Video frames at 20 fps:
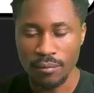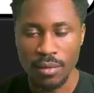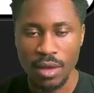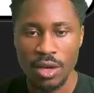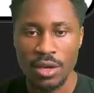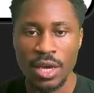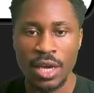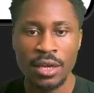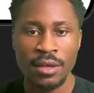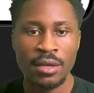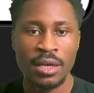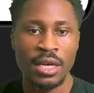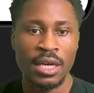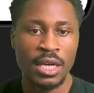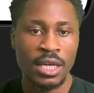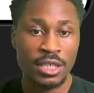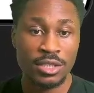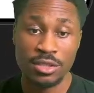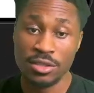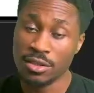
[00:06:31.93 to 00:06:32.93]
Okay,
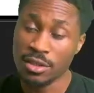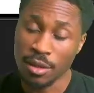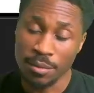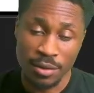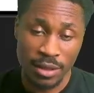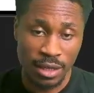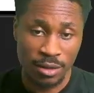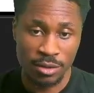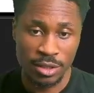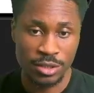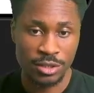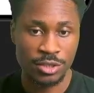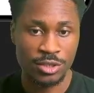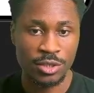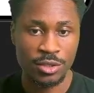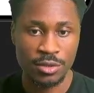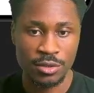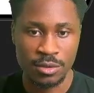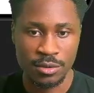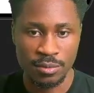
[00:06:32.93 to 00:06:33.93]
it's just something I wanted to
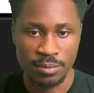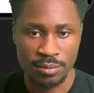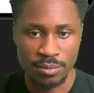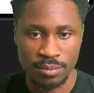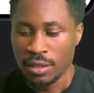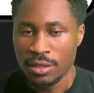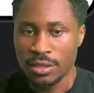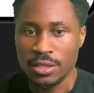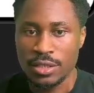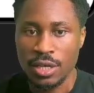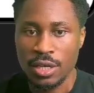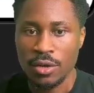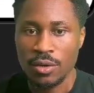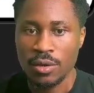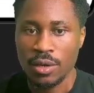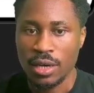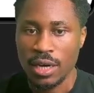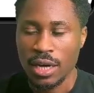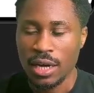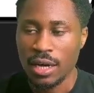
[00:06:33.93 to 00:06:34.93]
show you.
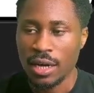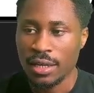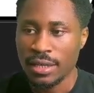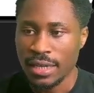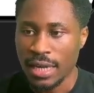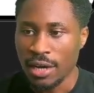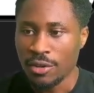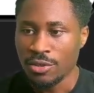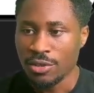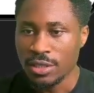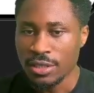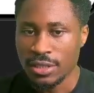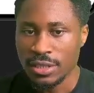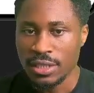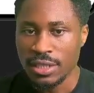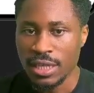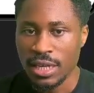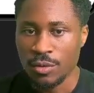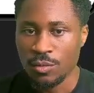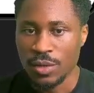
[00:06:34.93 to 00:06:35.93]
So now you can
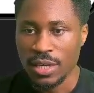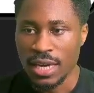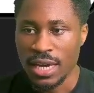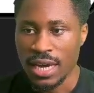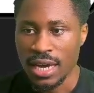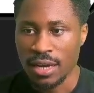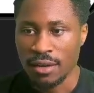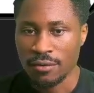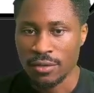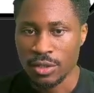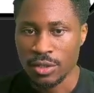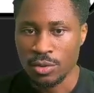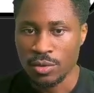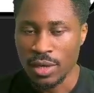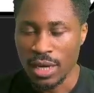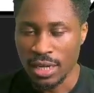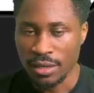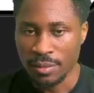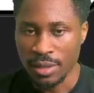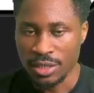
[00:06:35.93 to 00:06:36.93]
see that we have two
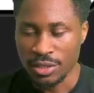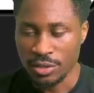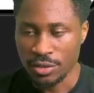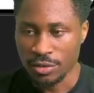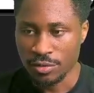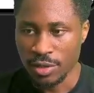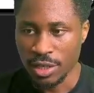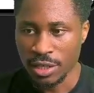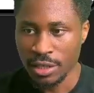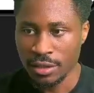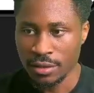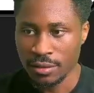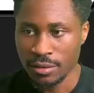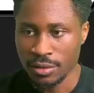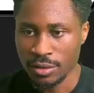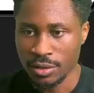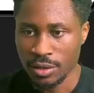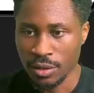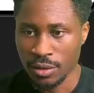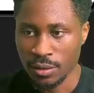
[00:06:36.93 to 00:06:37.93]
animations running.
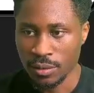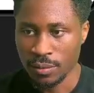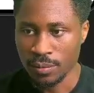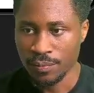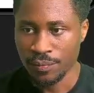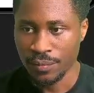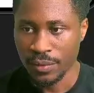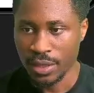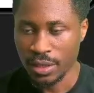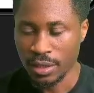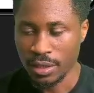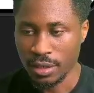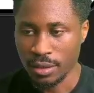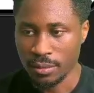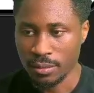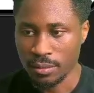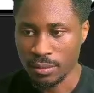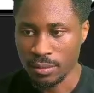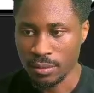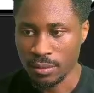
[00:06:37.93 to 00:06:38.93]
So
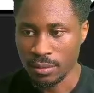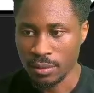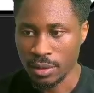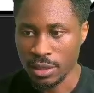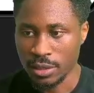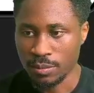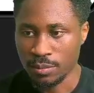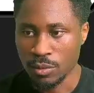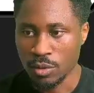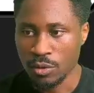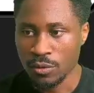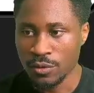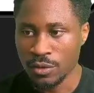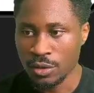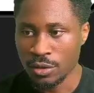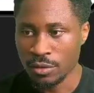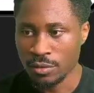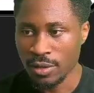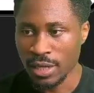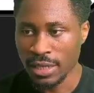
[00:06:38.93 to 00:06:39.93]
it moves
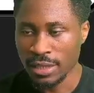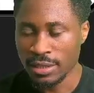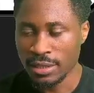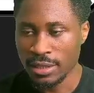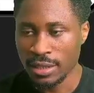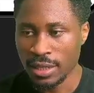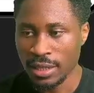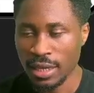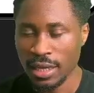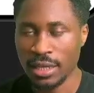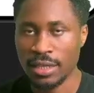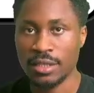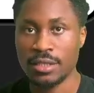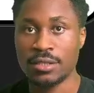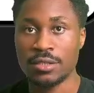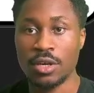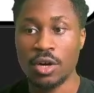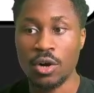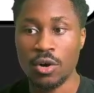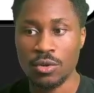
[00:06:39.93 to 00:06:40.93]
to the right and
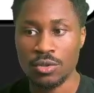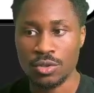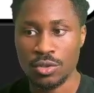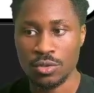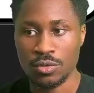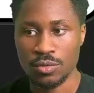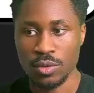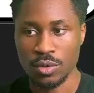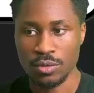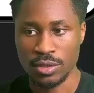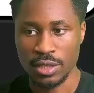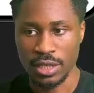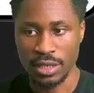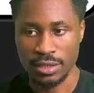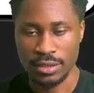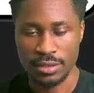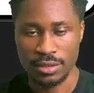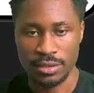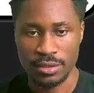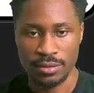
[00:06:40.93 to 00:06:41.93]
it also
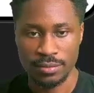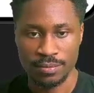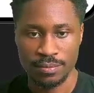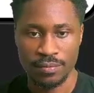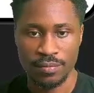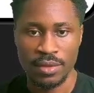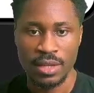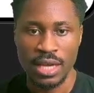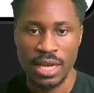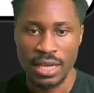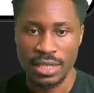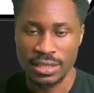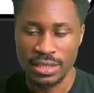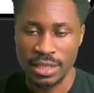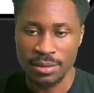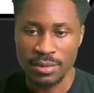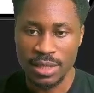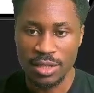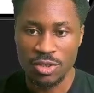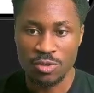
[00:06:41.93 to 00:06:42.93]
rotates. At the
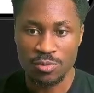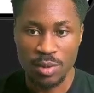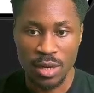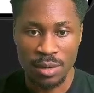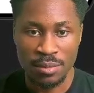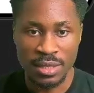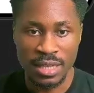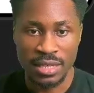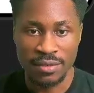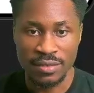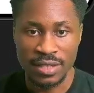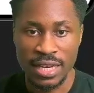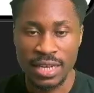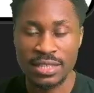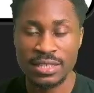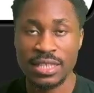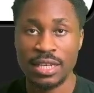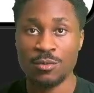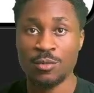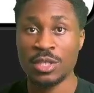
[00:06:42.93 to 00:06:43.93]
same time, you probably have
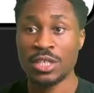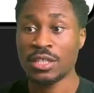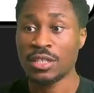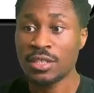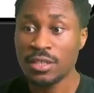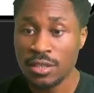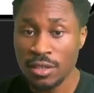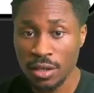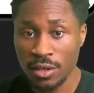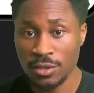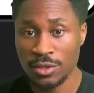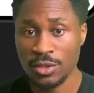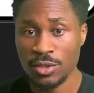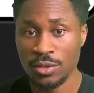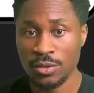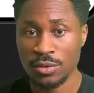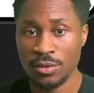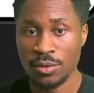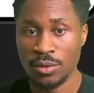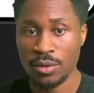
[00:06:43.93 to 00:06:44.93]
guessed that we could
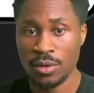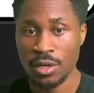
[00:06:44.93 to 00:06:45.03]
also